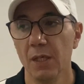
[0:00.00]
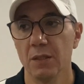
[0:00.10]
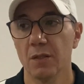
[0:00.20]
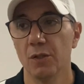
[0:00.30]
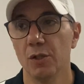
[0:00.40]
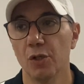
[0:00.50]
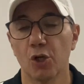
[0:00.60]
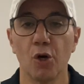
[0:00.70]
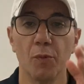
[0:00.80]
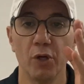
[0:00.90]
so
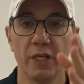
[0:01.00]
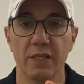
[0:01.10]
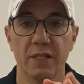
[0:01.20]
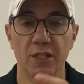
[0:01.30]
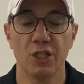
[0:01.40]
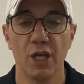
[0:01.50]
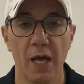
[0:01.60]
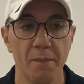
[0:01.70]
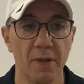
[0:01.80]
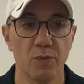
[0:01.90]
Comolli is the
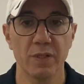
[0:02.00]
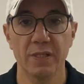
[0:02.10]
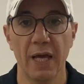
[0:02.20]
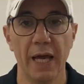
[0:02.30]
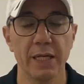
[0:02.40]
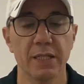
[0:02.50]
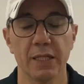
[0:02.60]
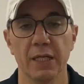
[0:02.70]
GM, as we said.